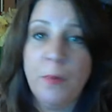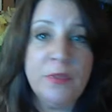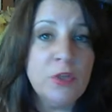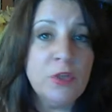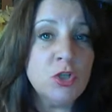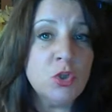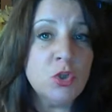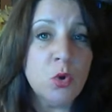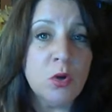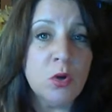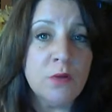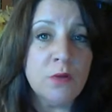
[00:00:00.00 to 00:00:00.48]
the
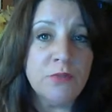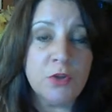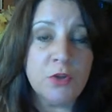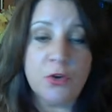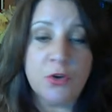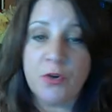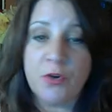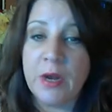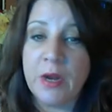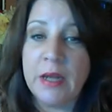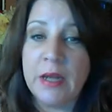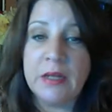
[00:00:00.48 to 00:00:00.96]
door of the
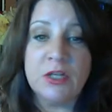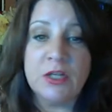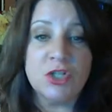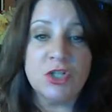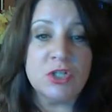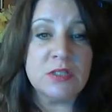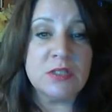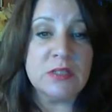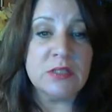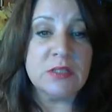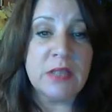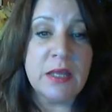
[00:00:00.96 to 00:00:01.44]
crate and
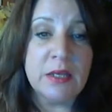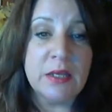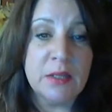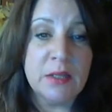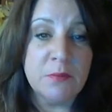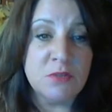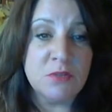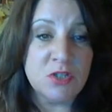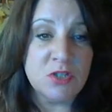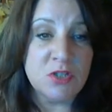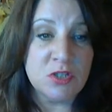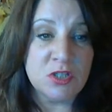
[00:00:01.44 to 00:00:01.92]
just let him
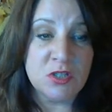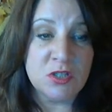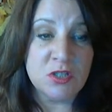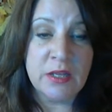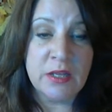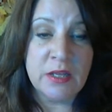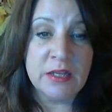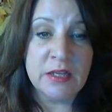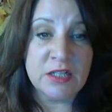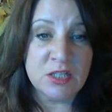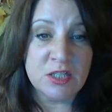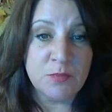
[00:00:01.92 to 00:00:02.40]

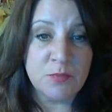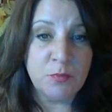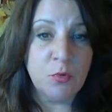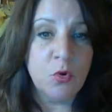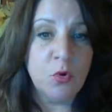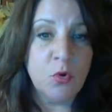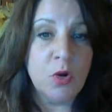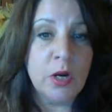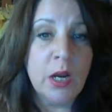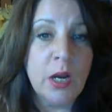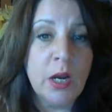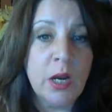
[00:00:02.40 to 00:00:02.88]

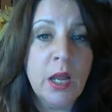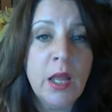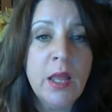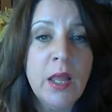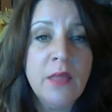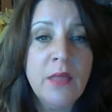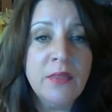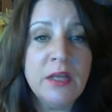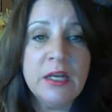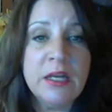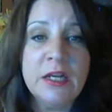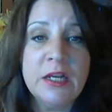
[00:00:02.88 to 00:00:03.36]
explore.
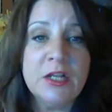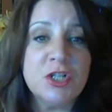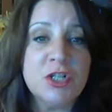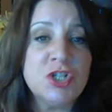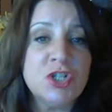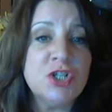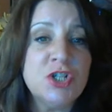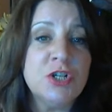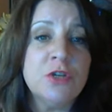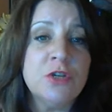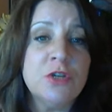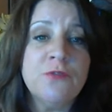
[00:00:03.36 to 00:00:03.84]
Then in a
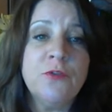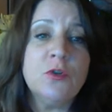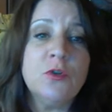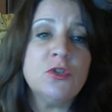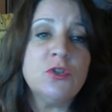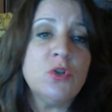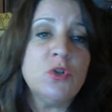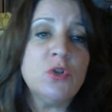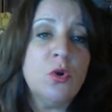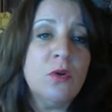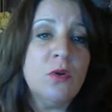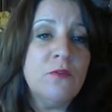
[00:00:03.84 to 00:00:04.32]
cheerful
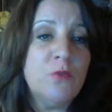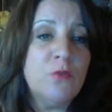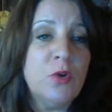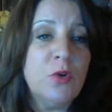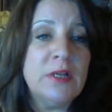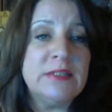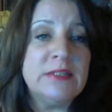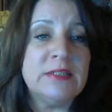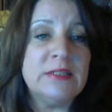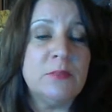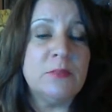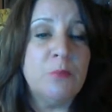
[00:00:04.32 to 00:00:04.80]
tone of
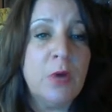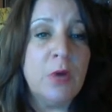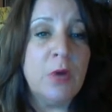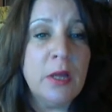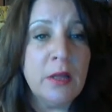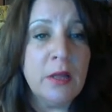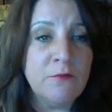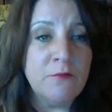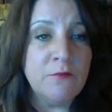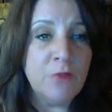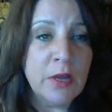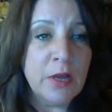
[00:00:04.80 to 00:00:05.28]
voice,
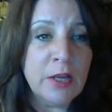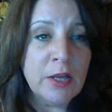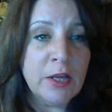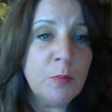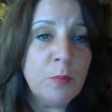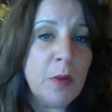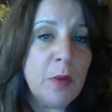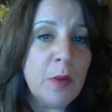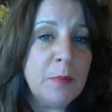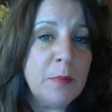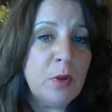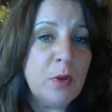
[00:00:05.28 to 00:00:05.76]
invite your
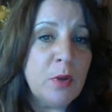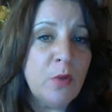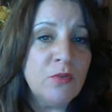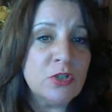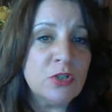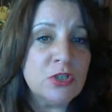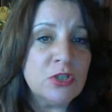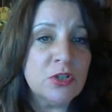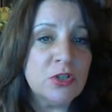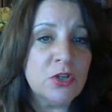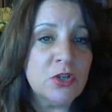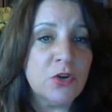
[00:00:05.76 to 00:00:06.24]
puppy over
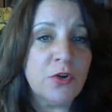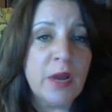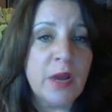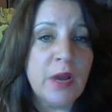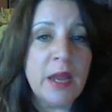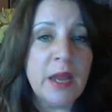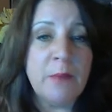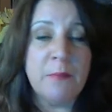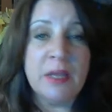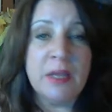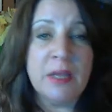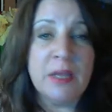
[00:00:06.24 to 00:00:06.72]
to the
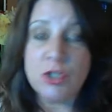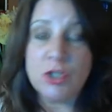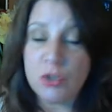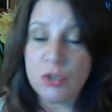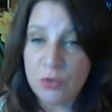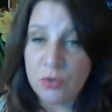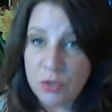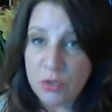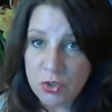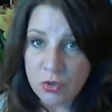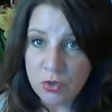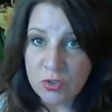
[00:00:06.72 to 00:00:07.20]
crate. Make sure
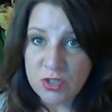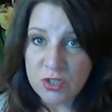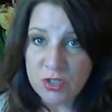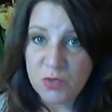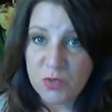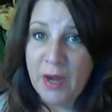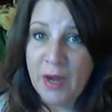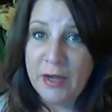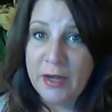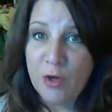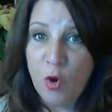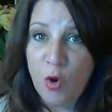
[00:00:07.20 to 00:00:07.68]
the door's
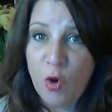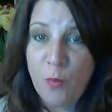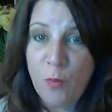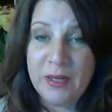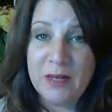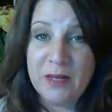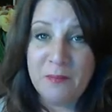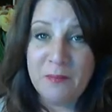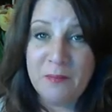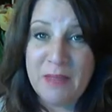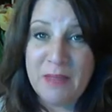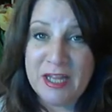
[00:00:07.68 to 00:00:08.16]
wide open,
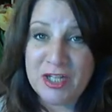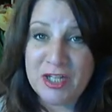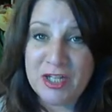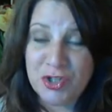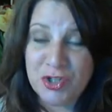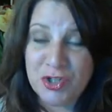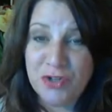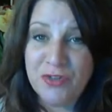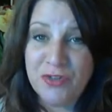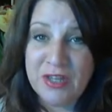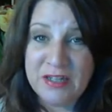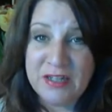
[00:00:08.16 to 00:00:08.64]
and make
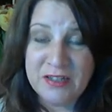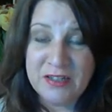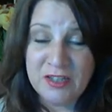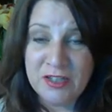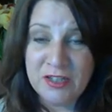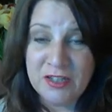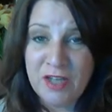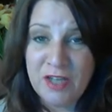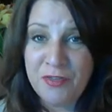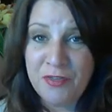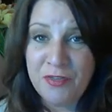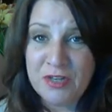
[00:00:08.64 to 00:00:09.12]
sure that
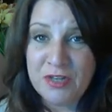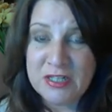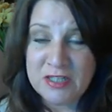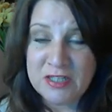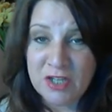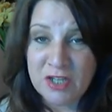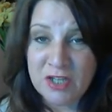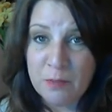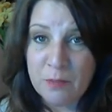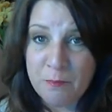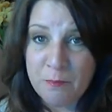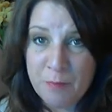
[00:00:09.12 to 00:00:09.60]
nothing is
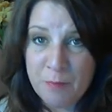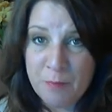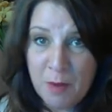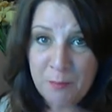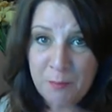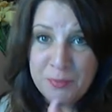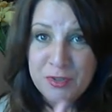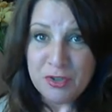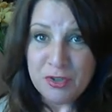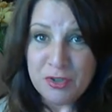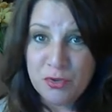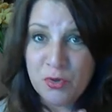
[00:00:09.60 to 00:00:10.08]
going to
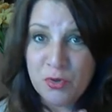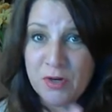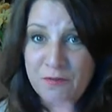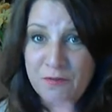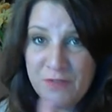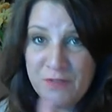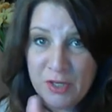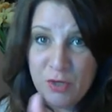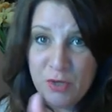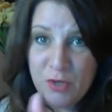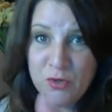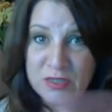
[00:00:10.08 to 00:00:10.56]
bump the door if
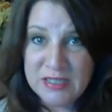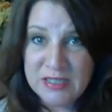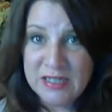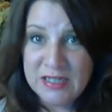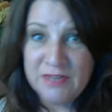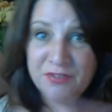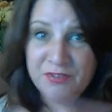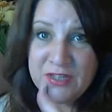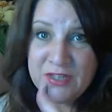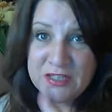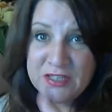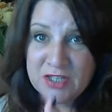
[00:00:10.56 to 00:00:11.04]
he goes in
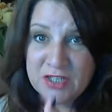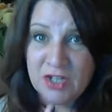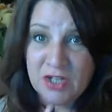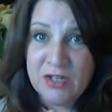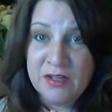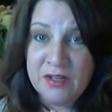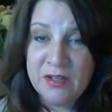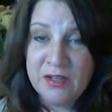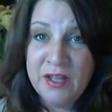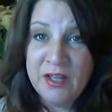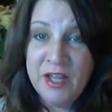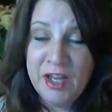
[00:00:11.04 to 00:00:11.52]
it that's going
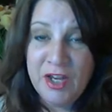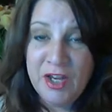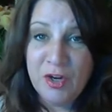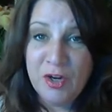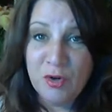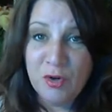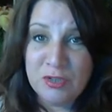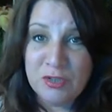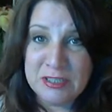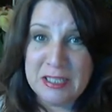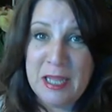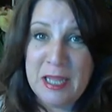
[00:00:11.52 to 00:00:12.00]
to,
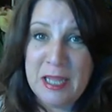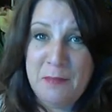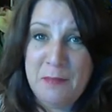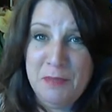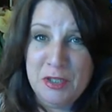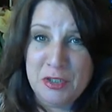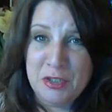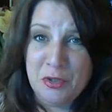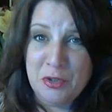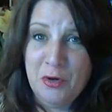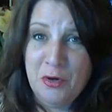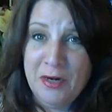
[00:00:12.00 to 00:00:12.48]
slam
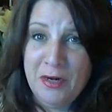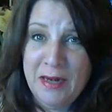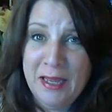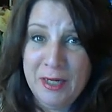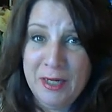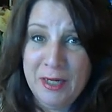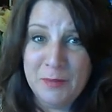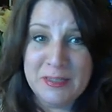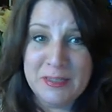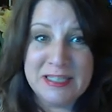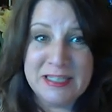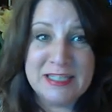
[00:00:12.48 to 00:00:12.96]
the door
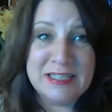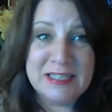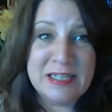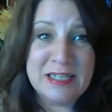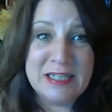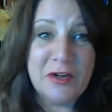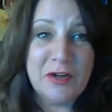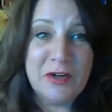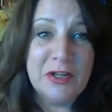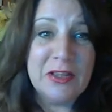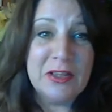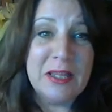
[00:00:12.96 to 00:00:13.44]
on him and
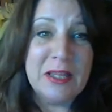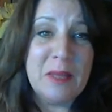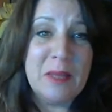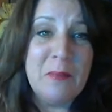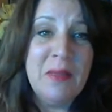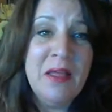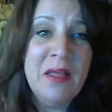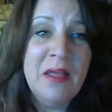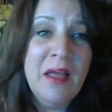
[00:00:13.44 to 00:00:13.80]
startle him.